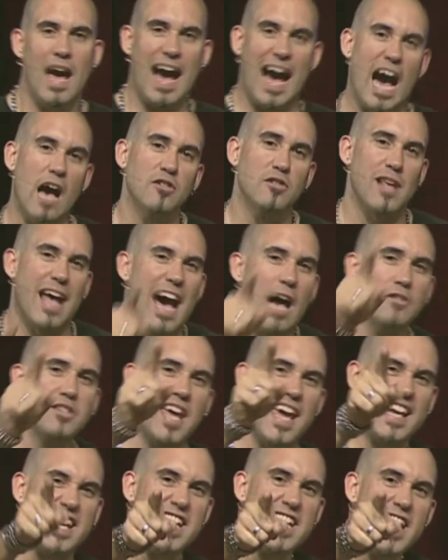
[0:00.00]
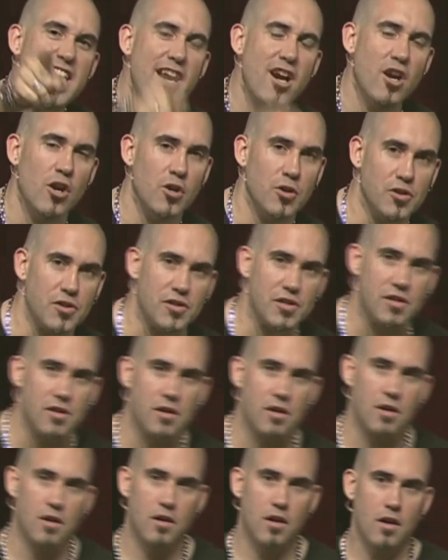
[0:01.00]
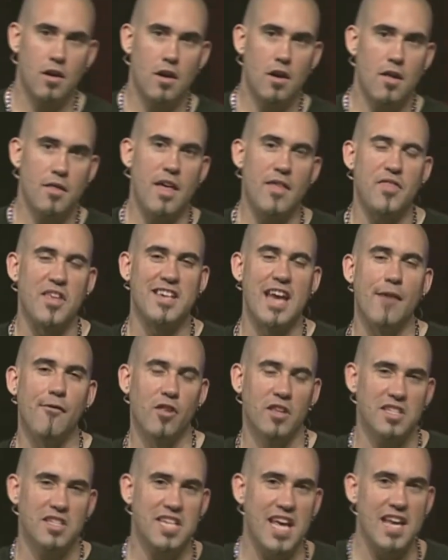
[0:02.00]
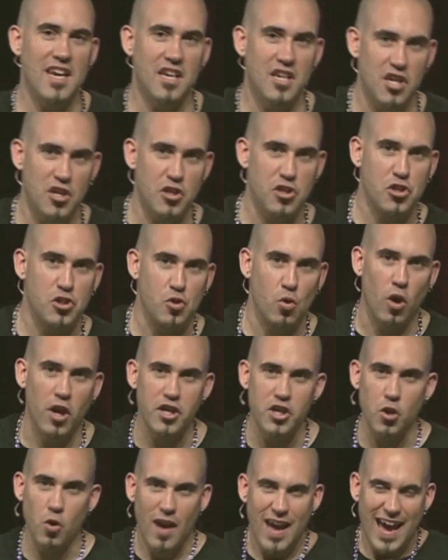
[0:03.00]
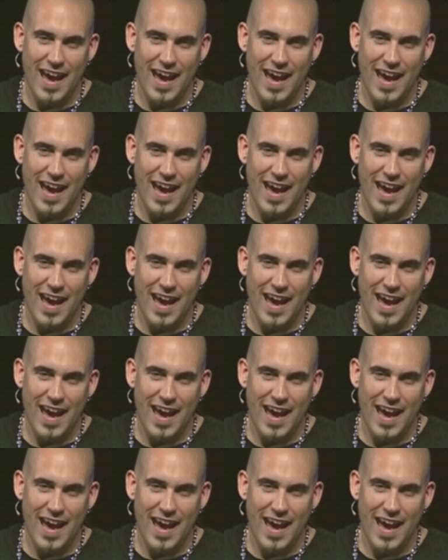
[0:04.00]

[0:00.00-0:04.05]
I'll take years that the devil intended to destroy you,